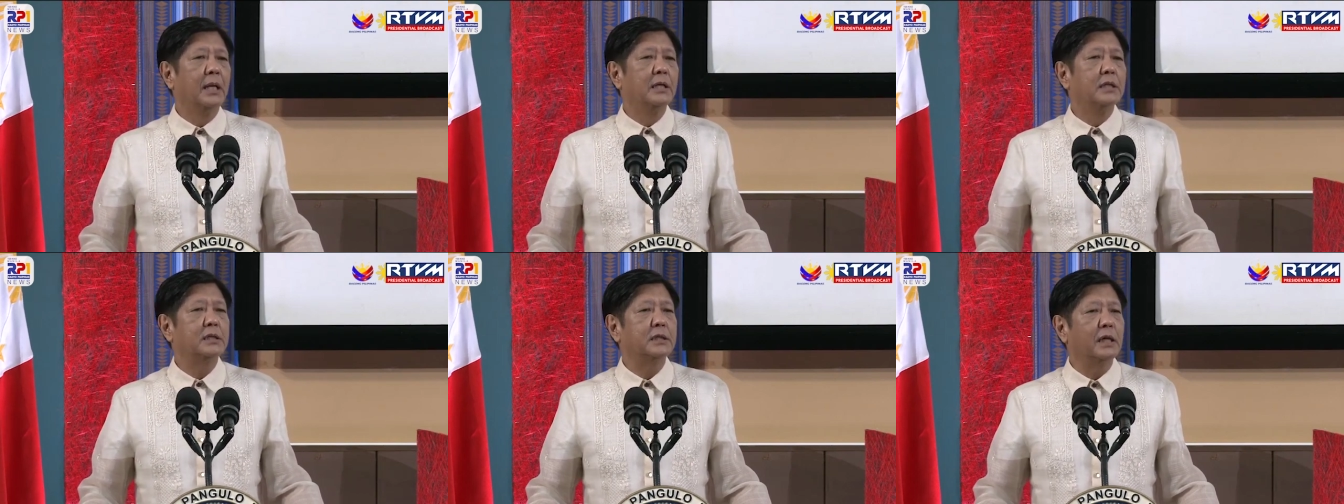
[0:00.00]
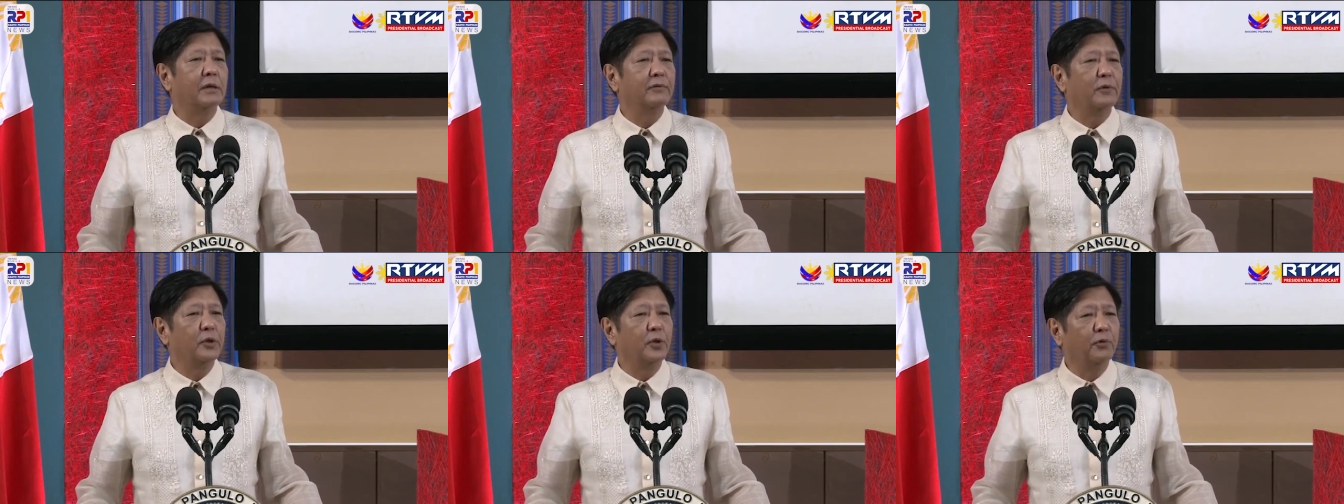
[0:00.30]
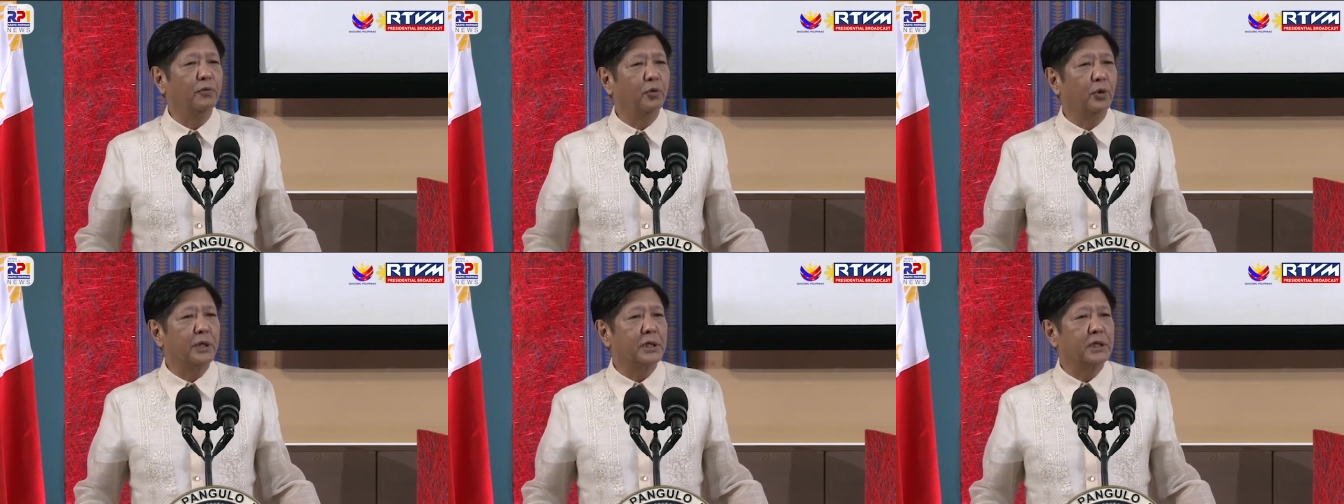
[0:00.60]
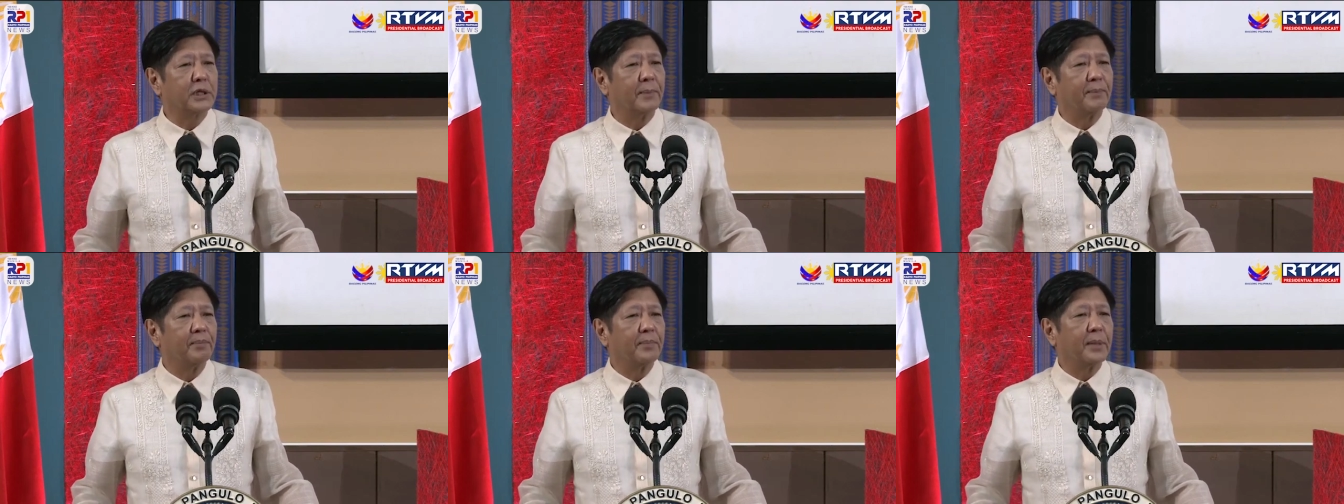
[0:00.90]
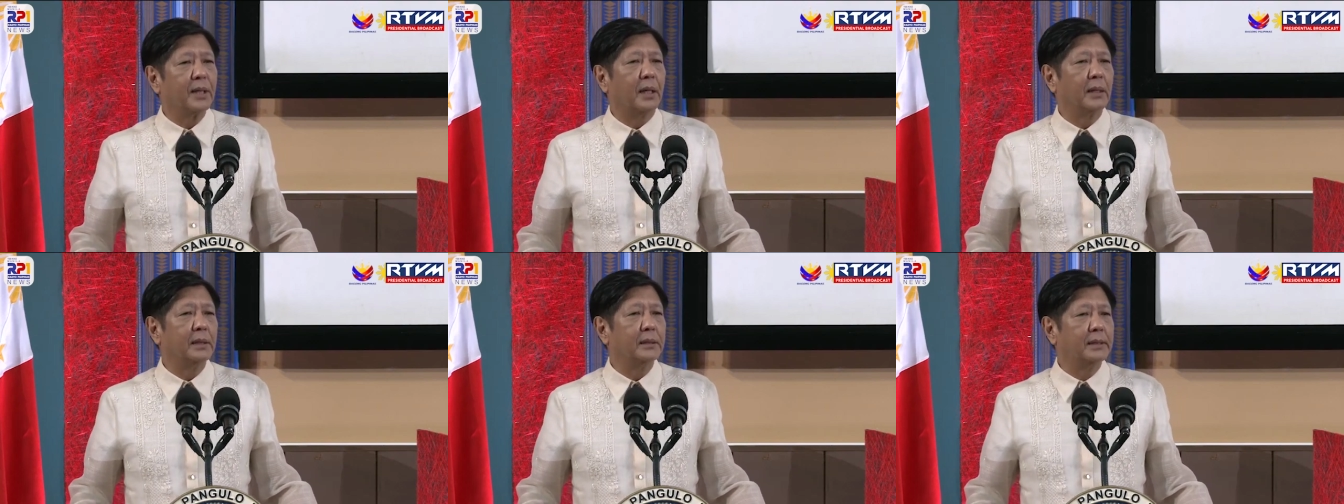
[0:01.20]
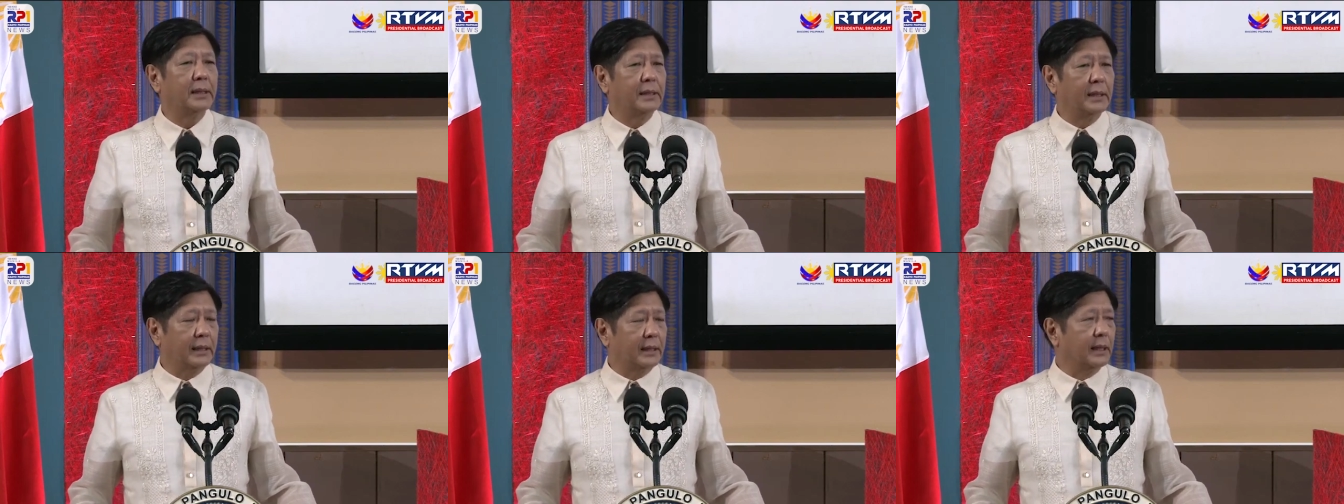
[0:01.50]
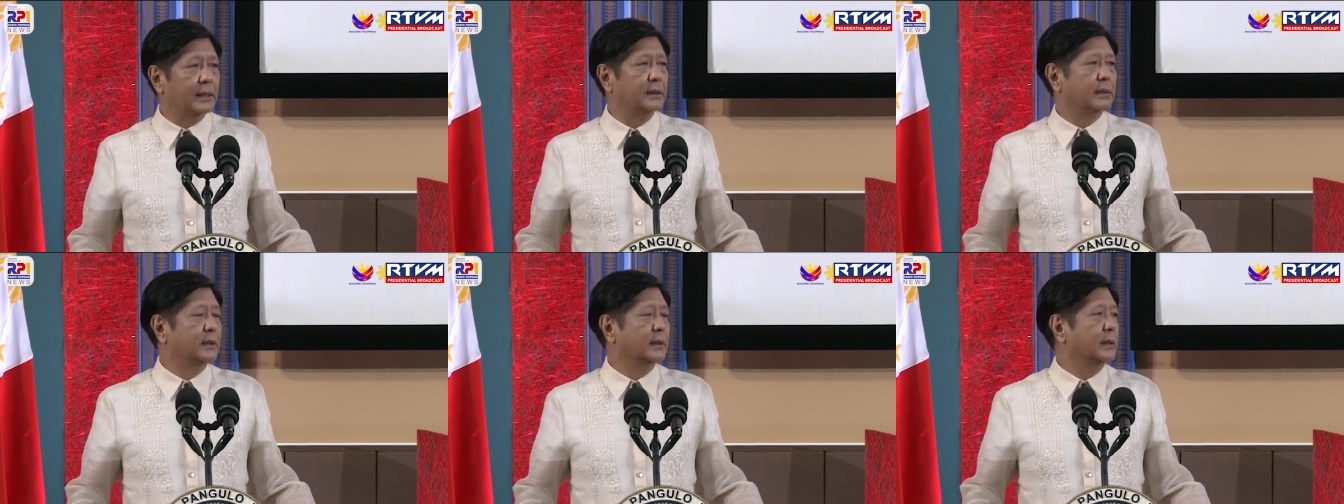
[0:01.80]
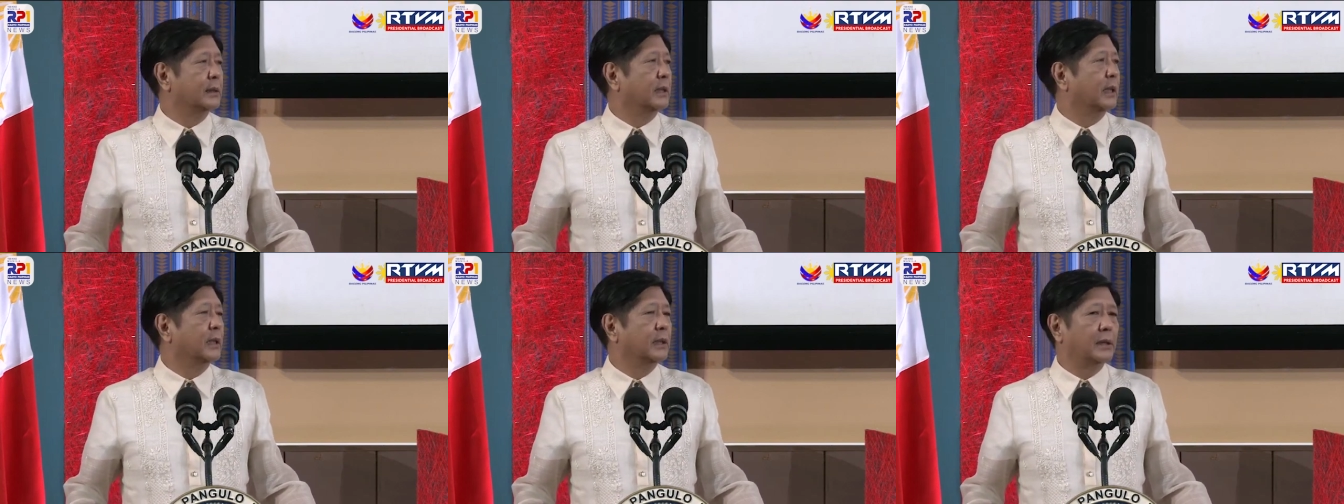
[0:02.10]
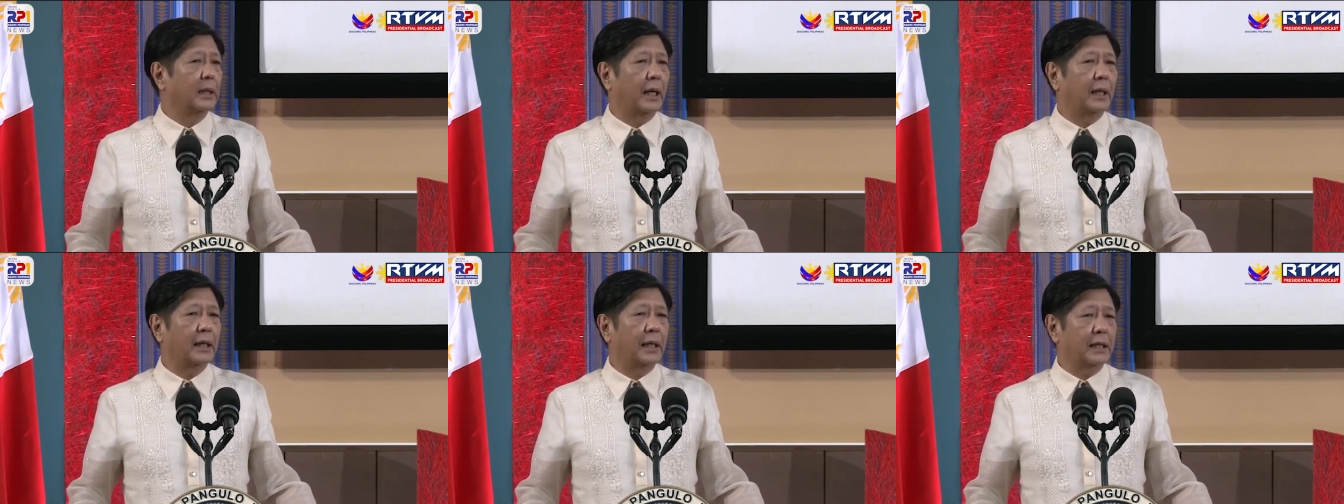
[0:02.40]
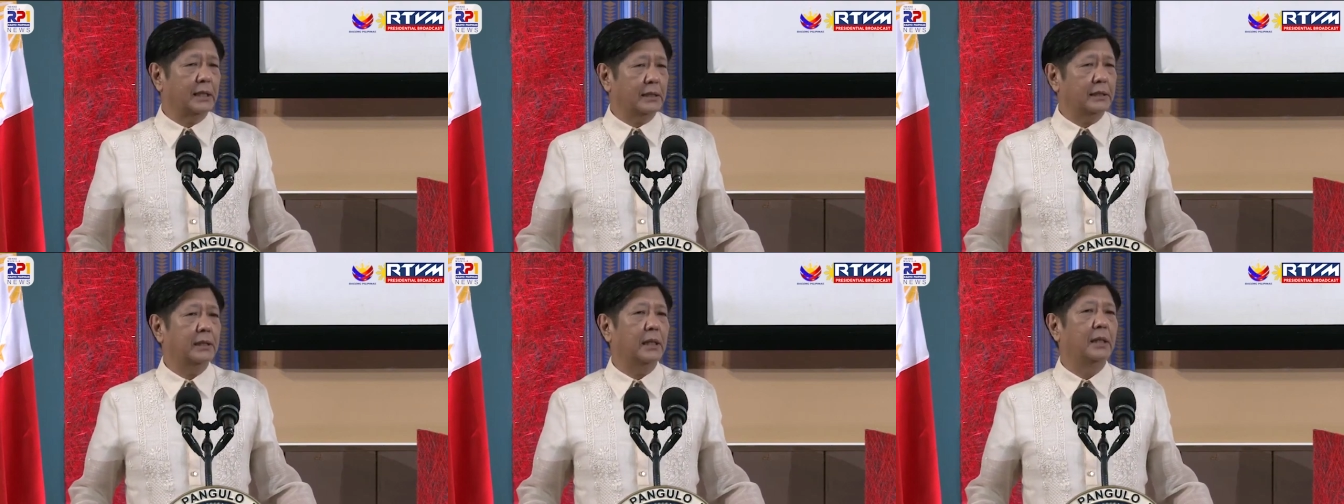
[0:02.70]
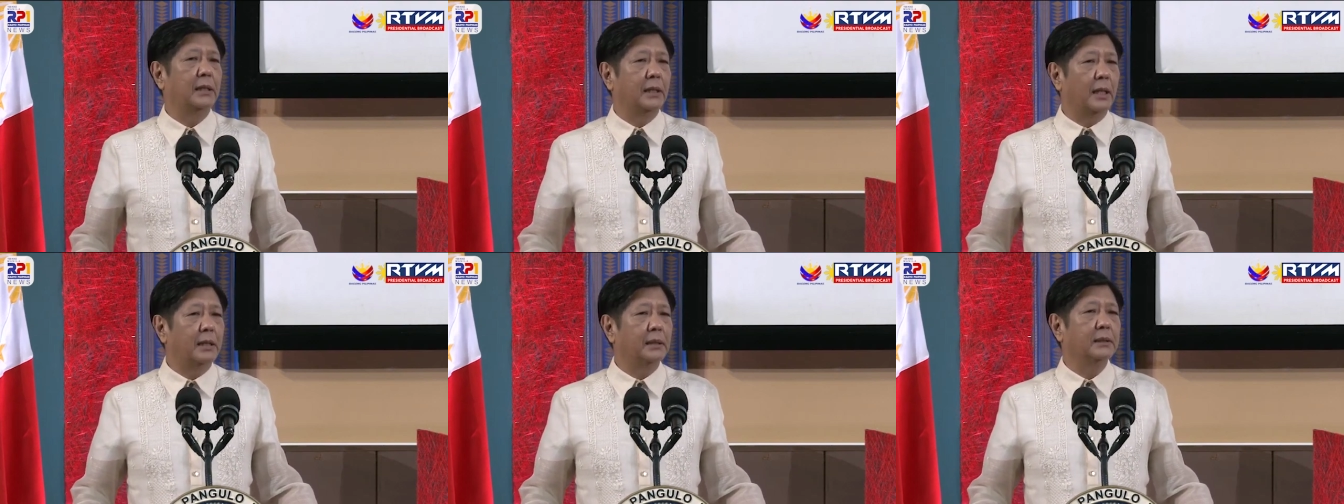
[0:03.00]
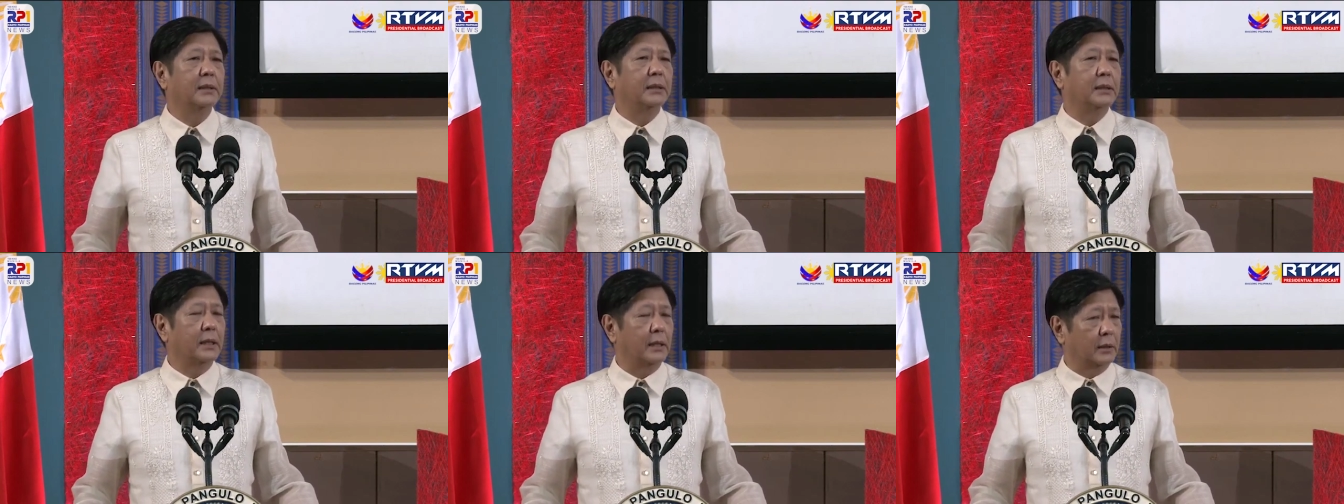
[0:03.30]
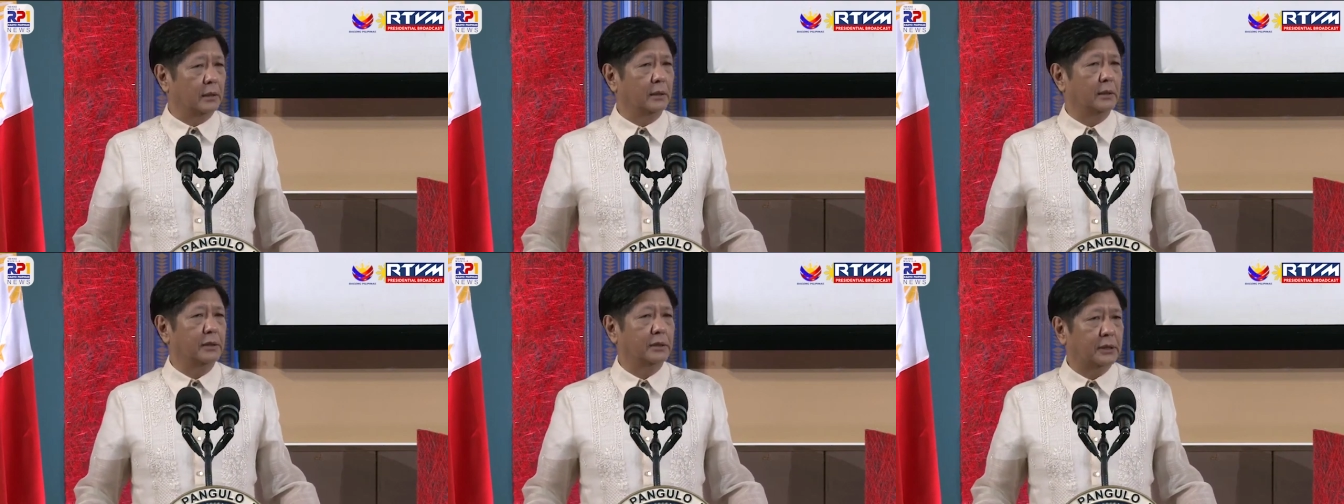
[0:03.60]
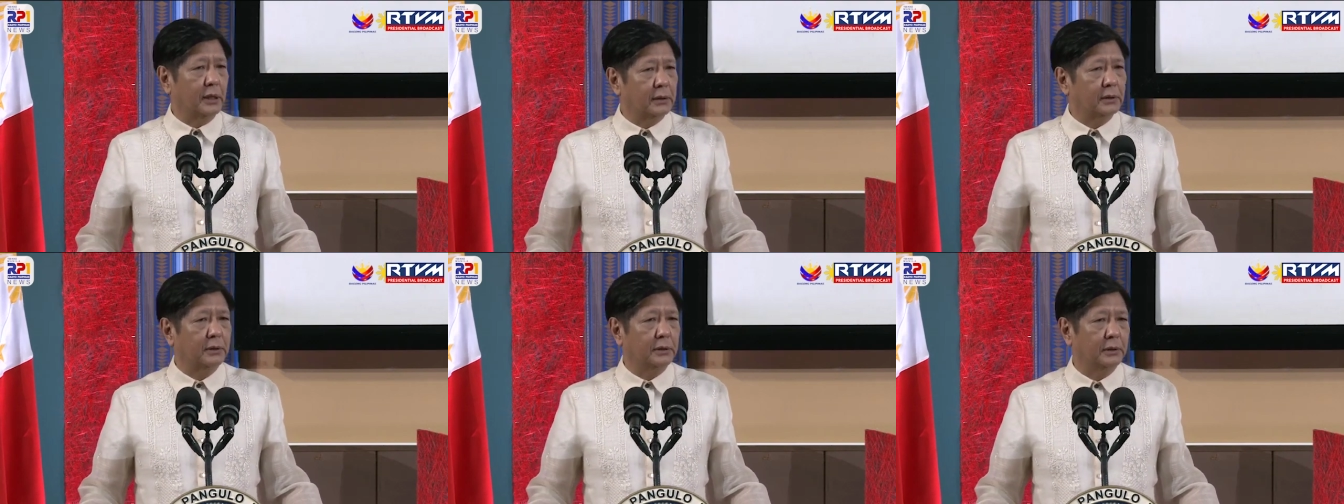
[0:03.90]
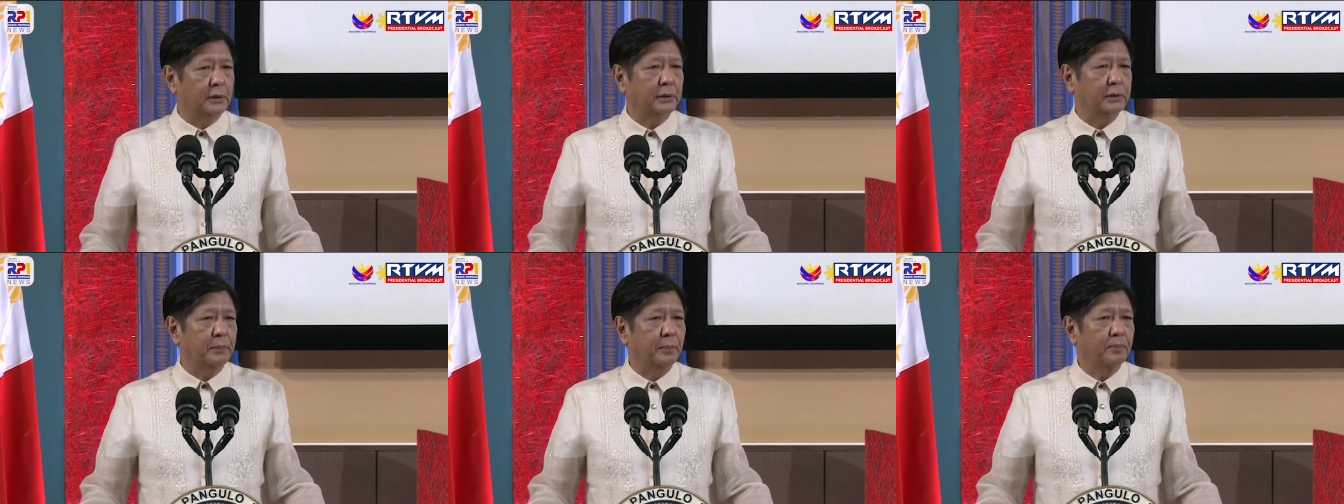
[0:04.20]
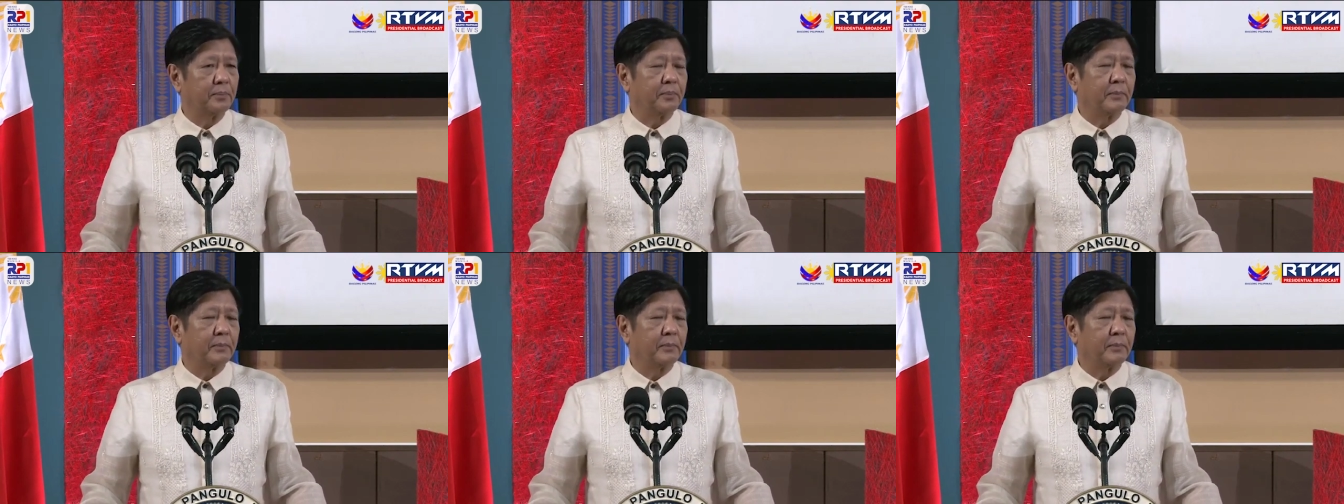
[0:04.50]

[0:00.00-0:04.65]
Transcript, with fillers: seven of which are dedicated as lung care centers.